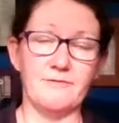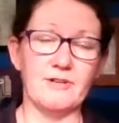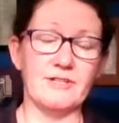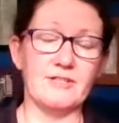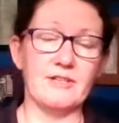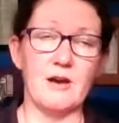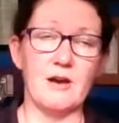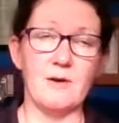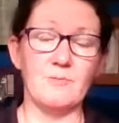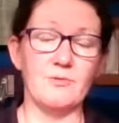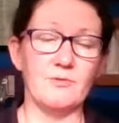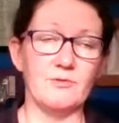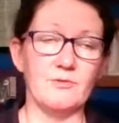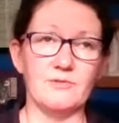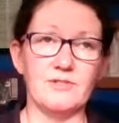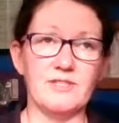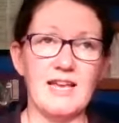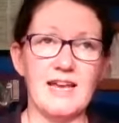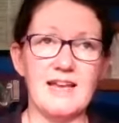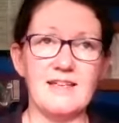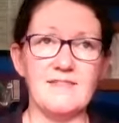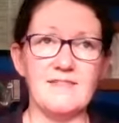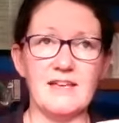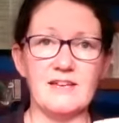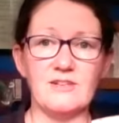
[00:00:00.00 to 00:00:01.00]
for example,
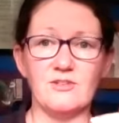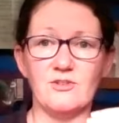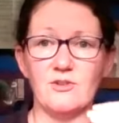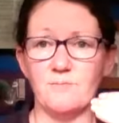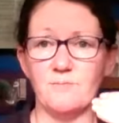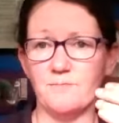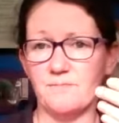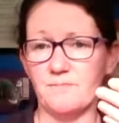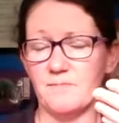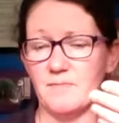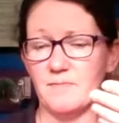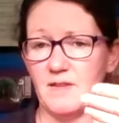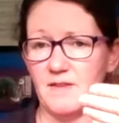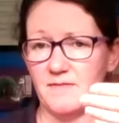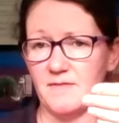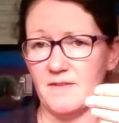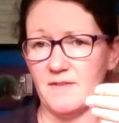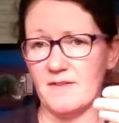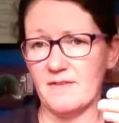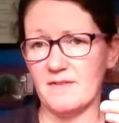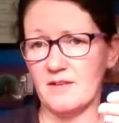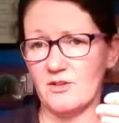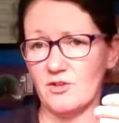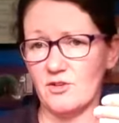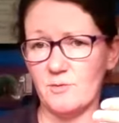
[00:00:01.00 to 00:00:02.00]
say they should
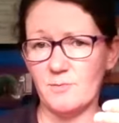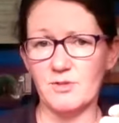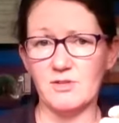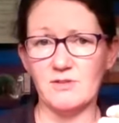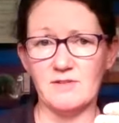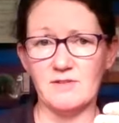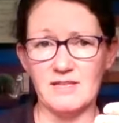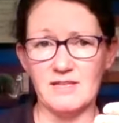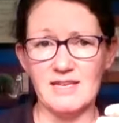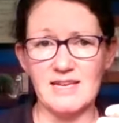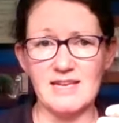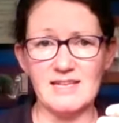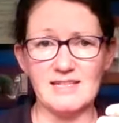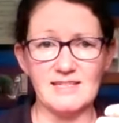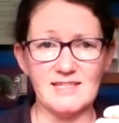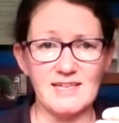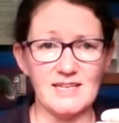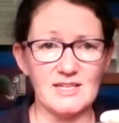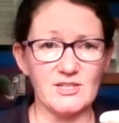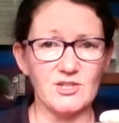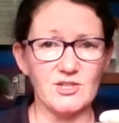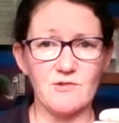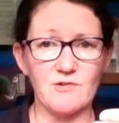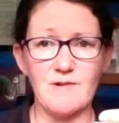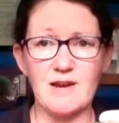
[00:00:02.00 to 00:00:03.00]
be doing the year
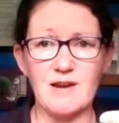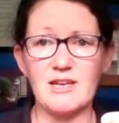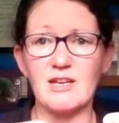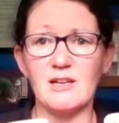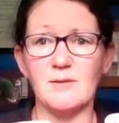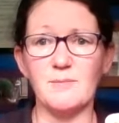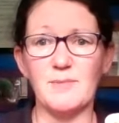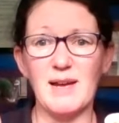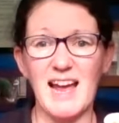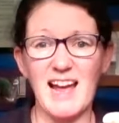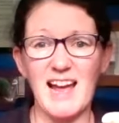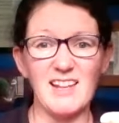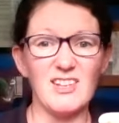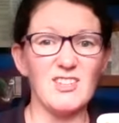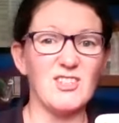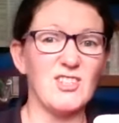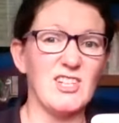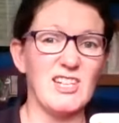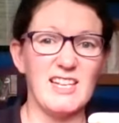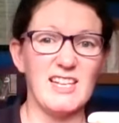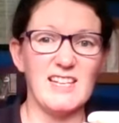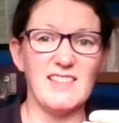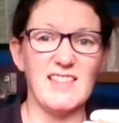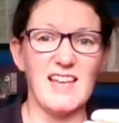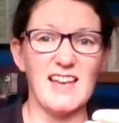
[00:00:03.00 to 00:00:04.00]
6 curriculum, but
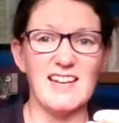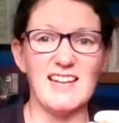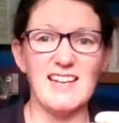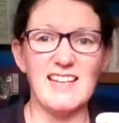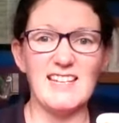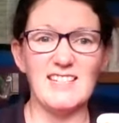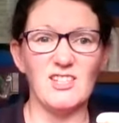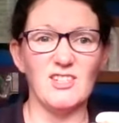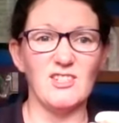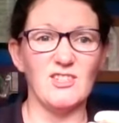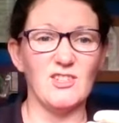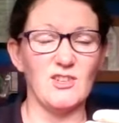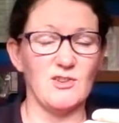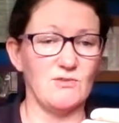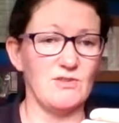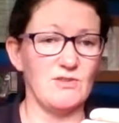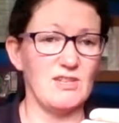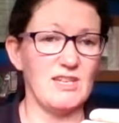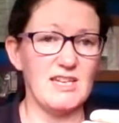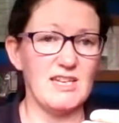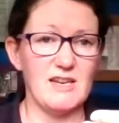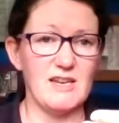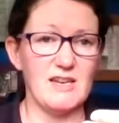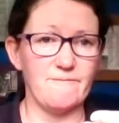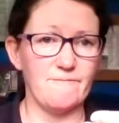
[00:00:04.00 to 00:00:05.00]
actually they need to do the
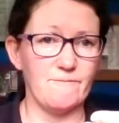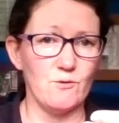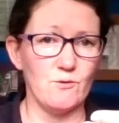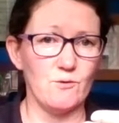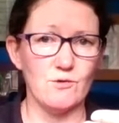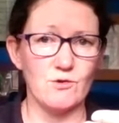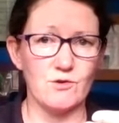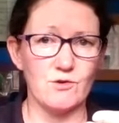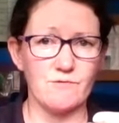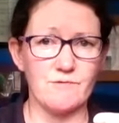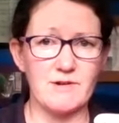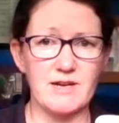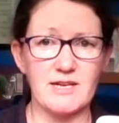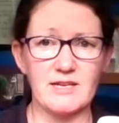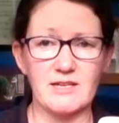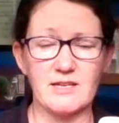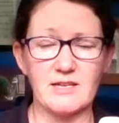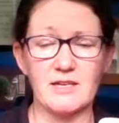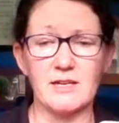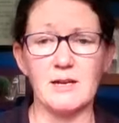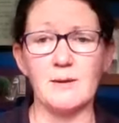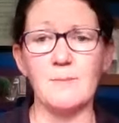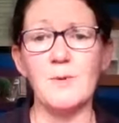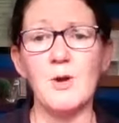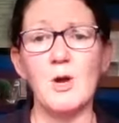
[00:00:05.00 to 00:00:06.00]
year 4
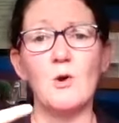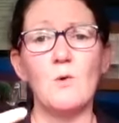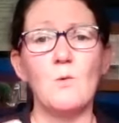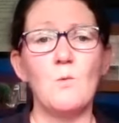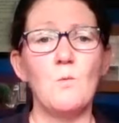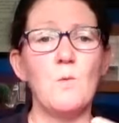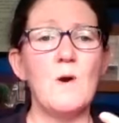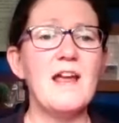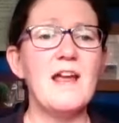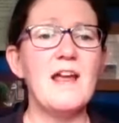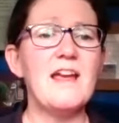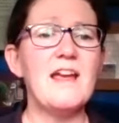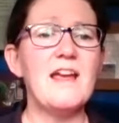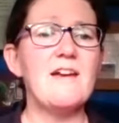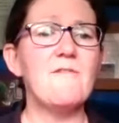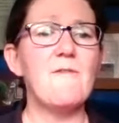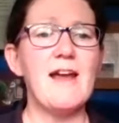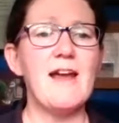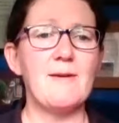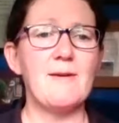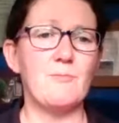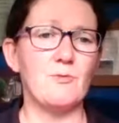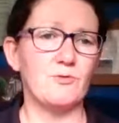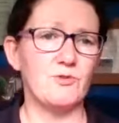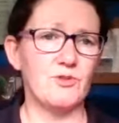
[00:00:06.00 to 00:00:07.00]
curriculum. We're
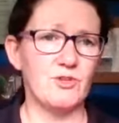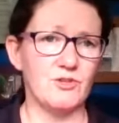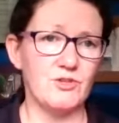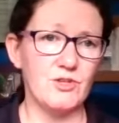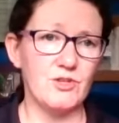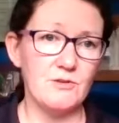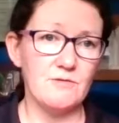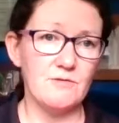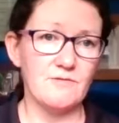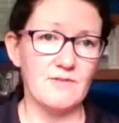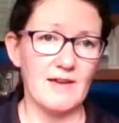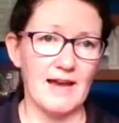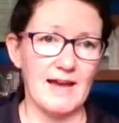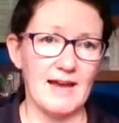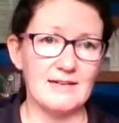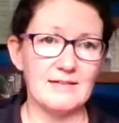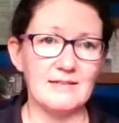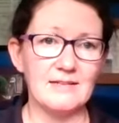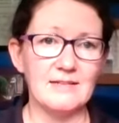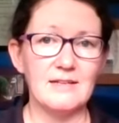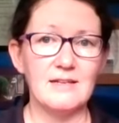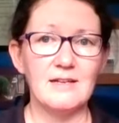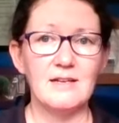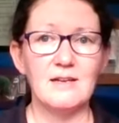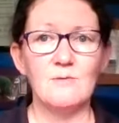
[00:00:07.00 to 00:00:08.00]
able to do
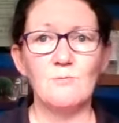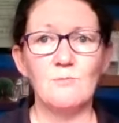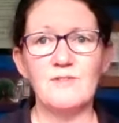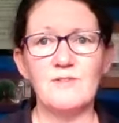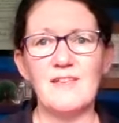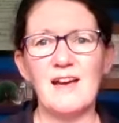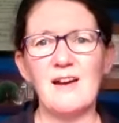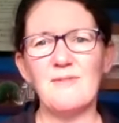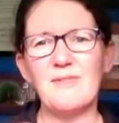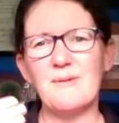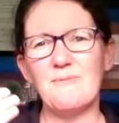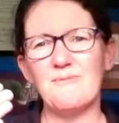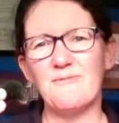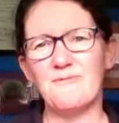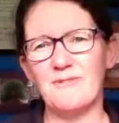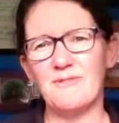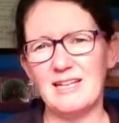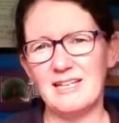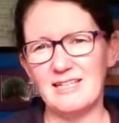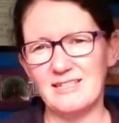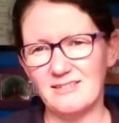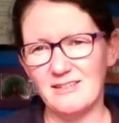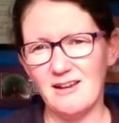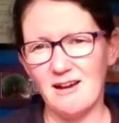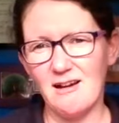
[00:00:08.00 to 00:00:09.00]
that without them
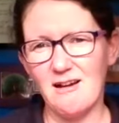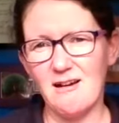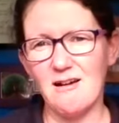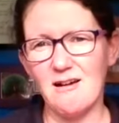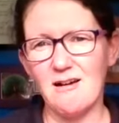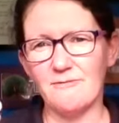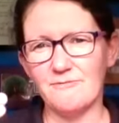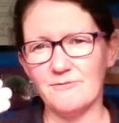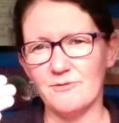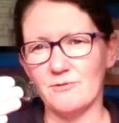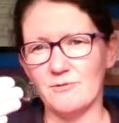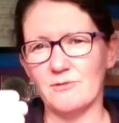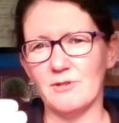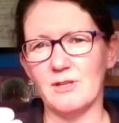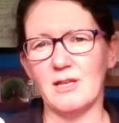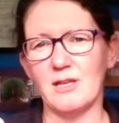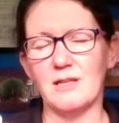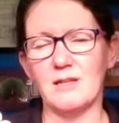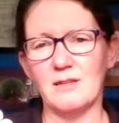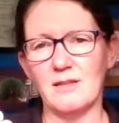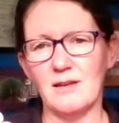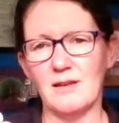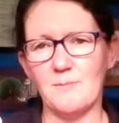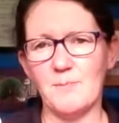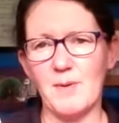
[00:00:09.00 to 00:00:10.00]
feeling daft or
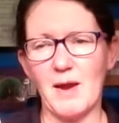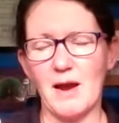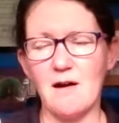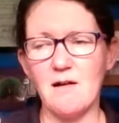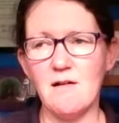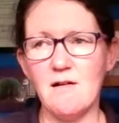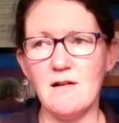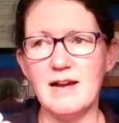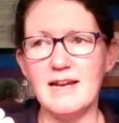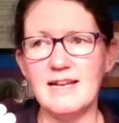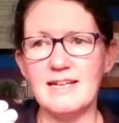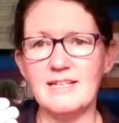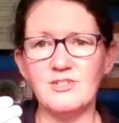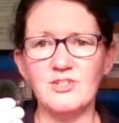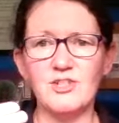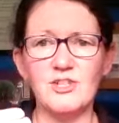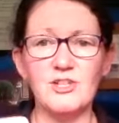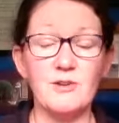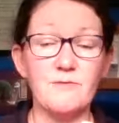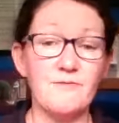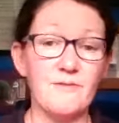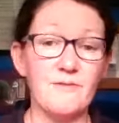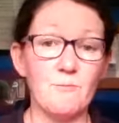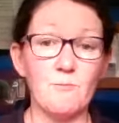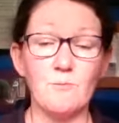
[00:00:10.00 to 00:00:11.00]
that they're behind, you
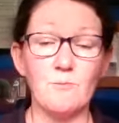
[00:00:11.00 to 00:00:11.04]
know,